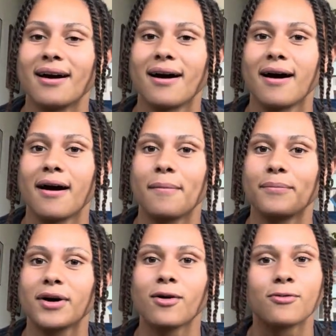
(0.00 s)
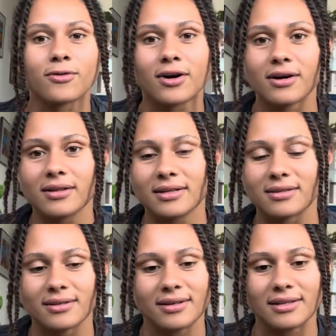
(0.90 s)
but overall
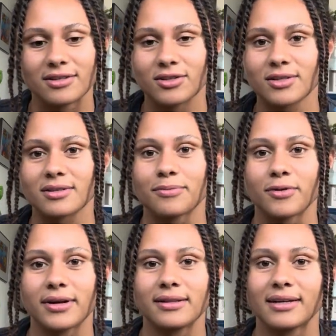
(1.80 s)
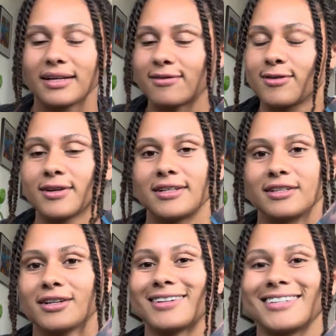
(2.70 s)
it's just pretty like fun and
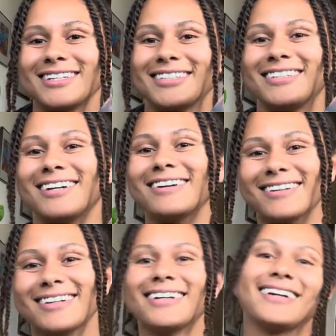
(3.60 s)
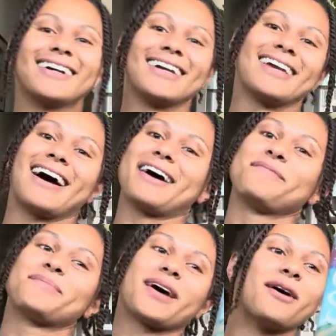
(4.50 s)
childish. So yeah,
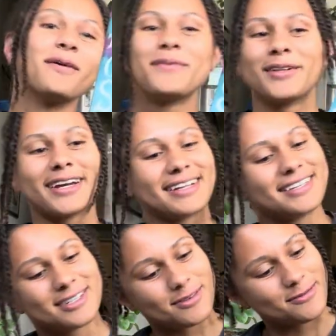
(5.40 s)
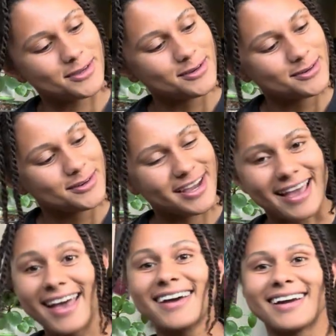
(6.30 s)
I hope you like this review,
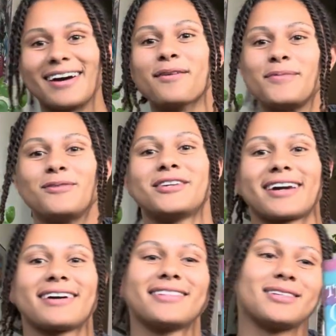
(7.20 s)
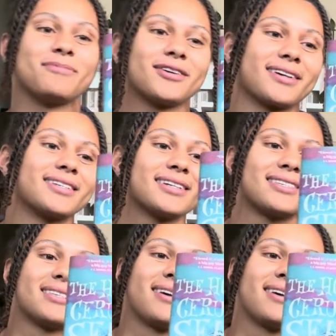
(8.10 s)
and I hope you check out this book because it